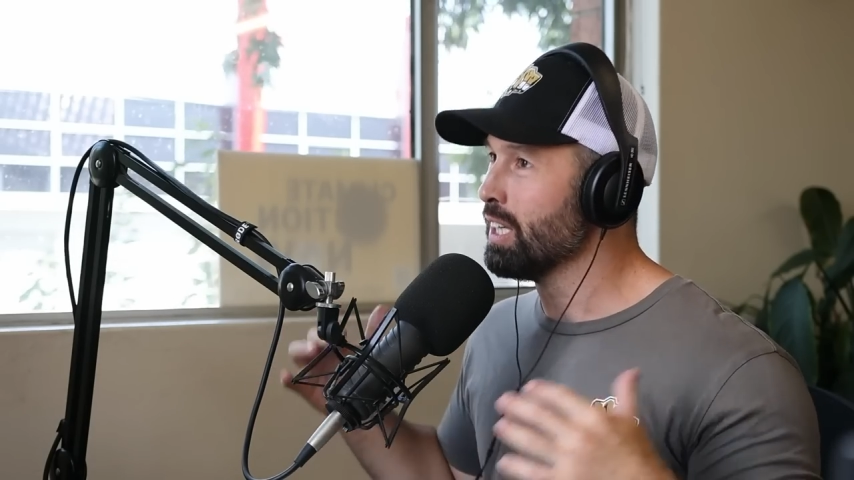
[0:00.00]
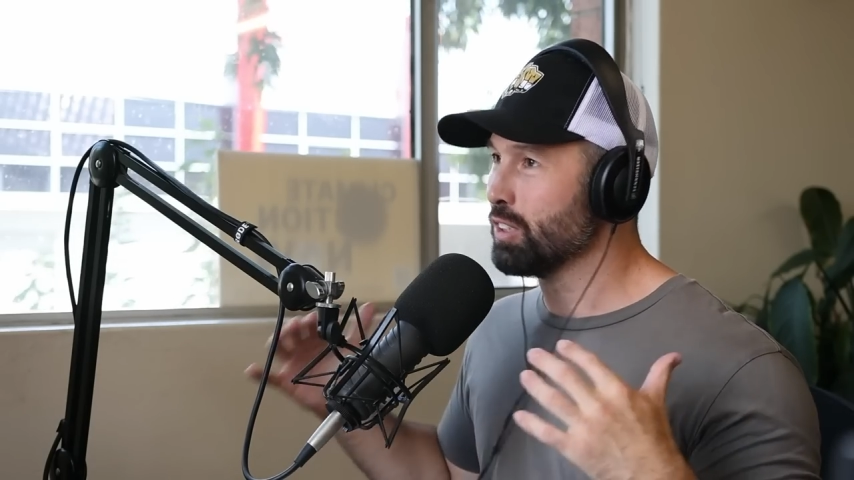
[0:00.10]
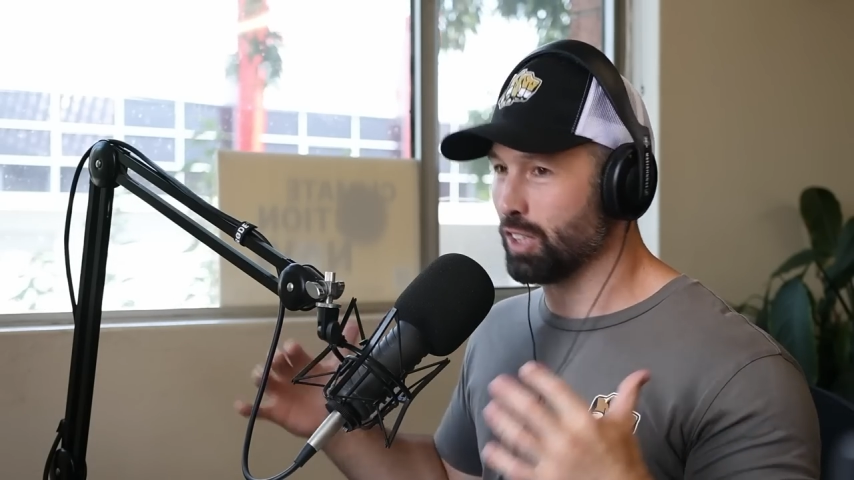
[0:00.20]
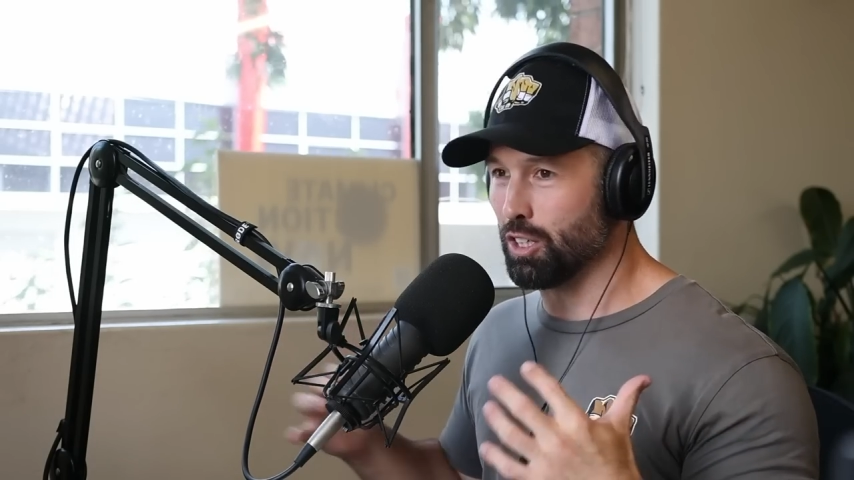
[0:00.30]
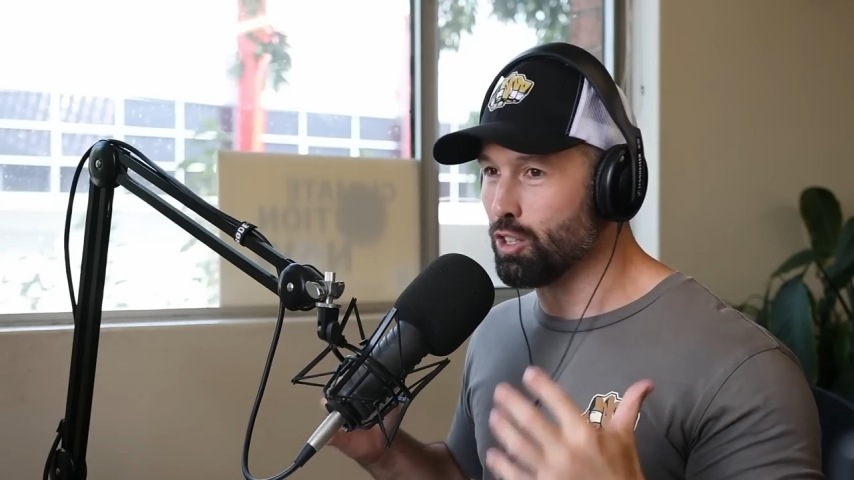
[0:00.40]

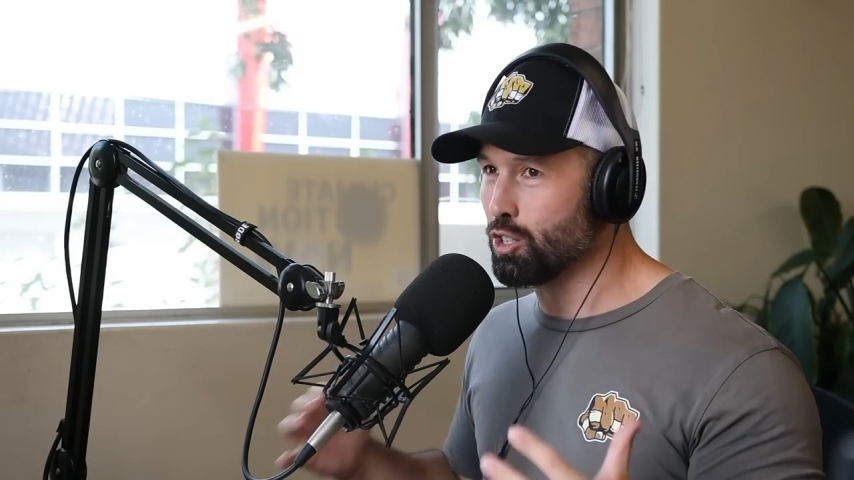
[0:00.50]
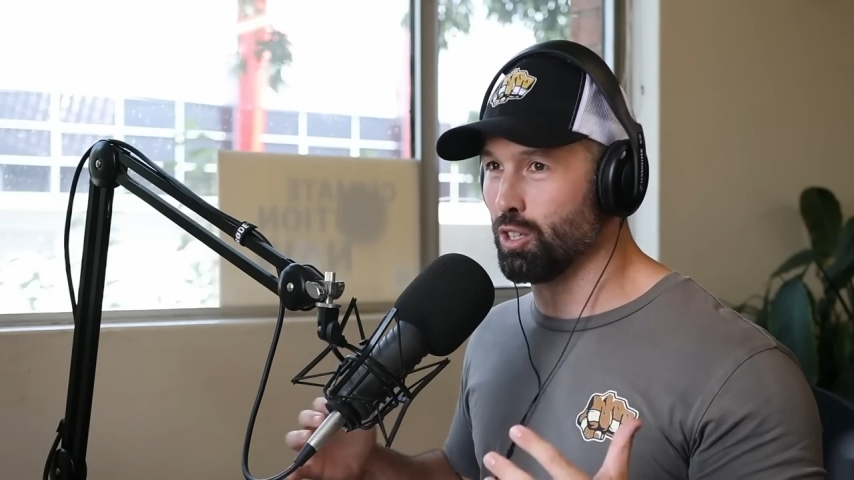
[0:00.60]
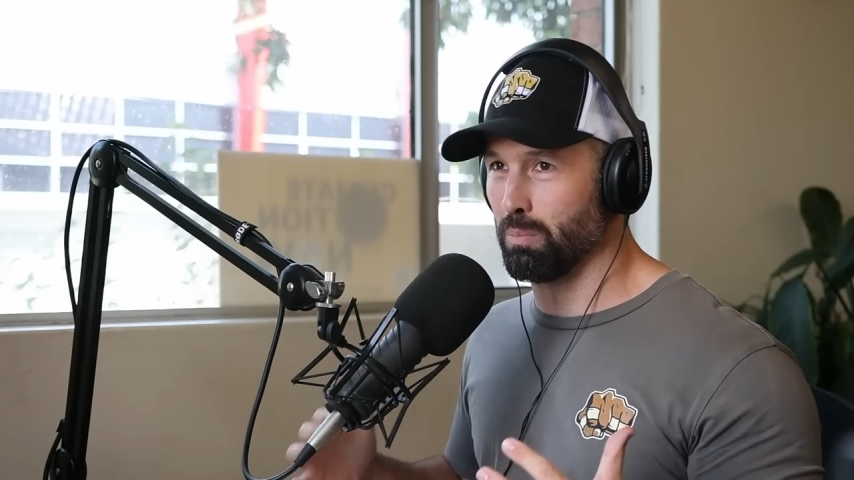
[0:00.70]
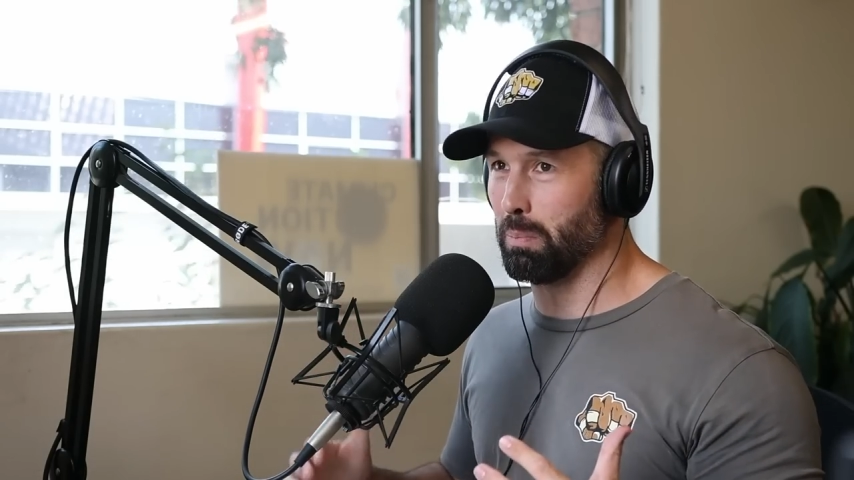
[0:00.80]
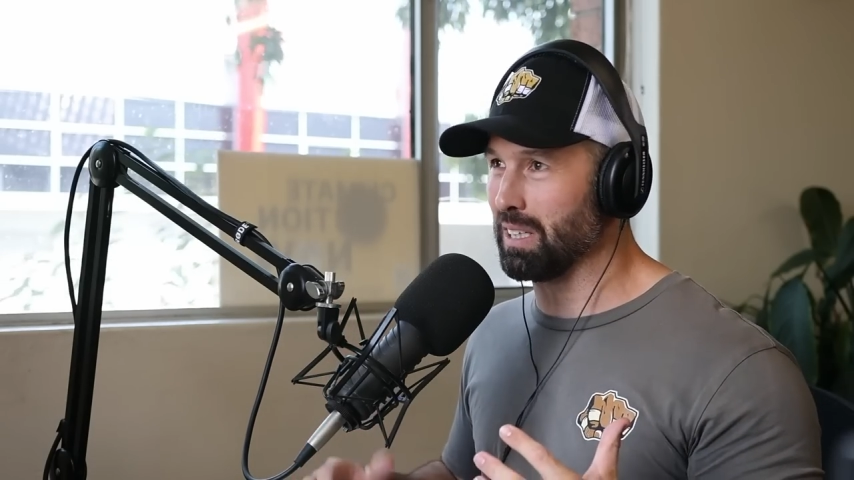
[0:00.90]
So you
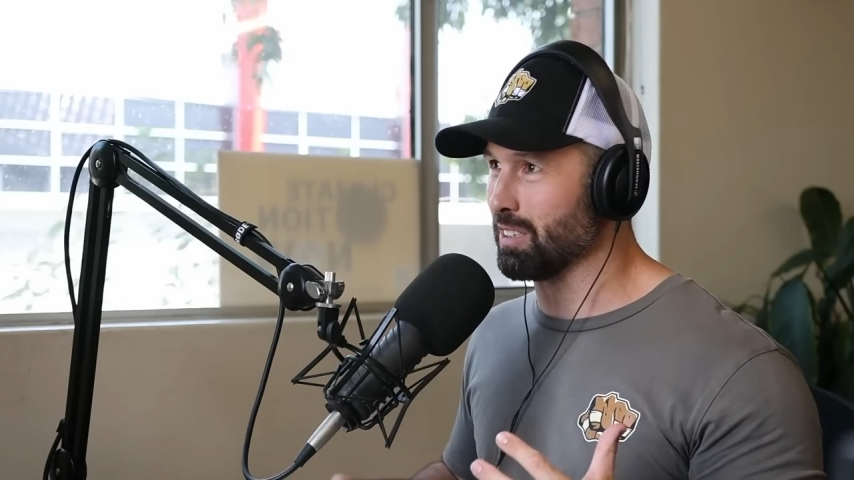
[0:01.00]
shouldn't be